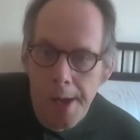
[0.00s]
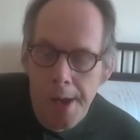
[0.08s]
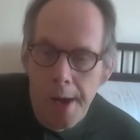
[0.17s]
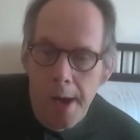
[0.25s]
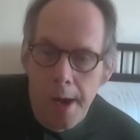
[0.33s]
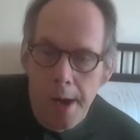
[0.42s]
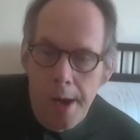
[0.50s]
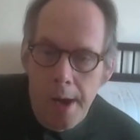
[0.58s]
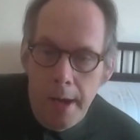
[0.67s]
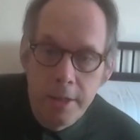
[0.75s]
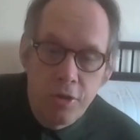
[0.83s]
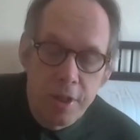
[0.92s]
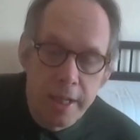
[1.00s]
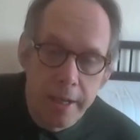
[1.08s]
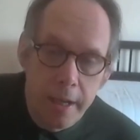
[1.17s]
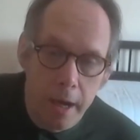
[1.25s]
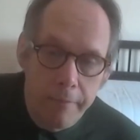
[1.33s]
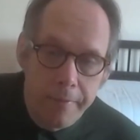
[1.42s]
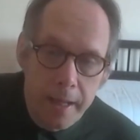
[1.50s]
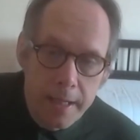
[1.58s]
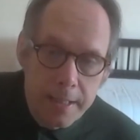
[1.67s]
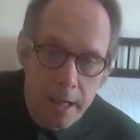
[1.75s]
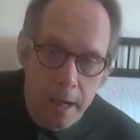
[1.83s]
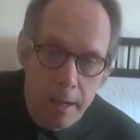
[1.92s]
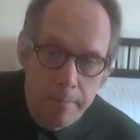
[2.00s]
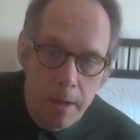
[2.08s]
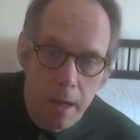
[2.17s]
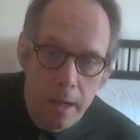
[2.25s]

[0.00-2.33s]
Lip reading: Interesting enough, at that time,